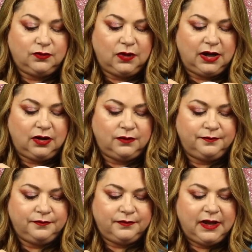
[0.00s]
Wow.
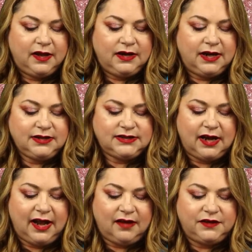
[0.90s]
Next, I
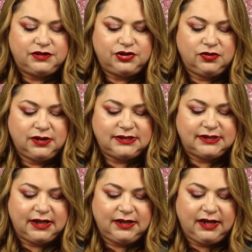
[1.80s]
have the Tula
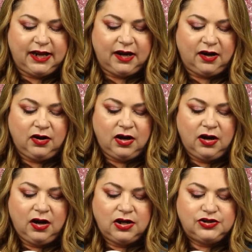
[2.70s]
Skincare
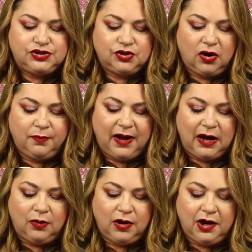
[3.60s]
Store
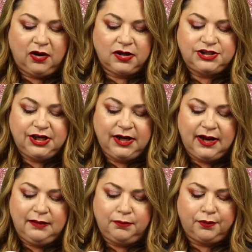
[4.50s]
Power Nourishing
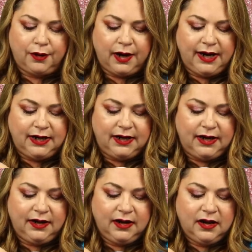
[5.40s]
and
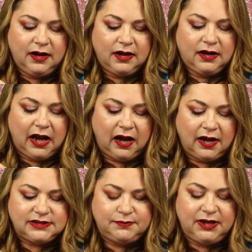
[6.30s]
Brightening
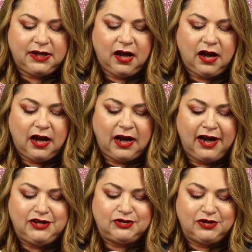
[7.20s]
Cosmic
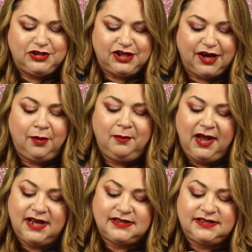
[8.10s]
Hydrogel
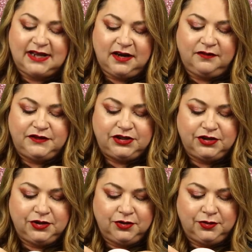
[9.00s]
Mask Set of
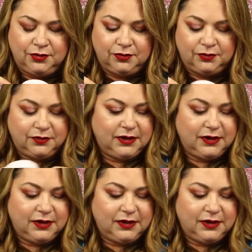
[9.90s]
Two.